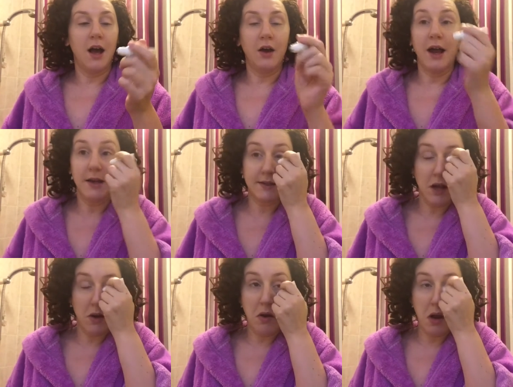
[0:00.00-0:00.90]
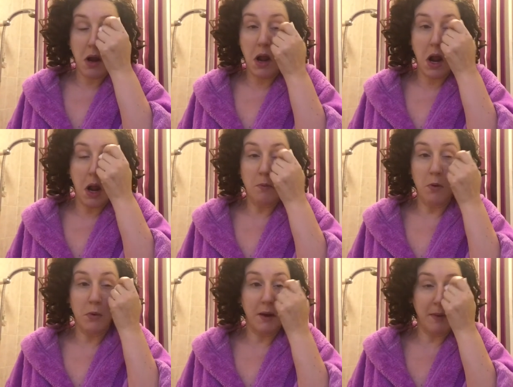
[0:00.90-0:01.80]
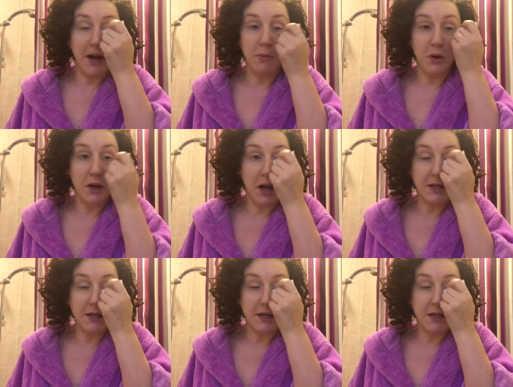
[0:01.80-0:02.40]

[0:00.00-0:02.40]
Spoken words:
Okay, so I'm not putting makeup on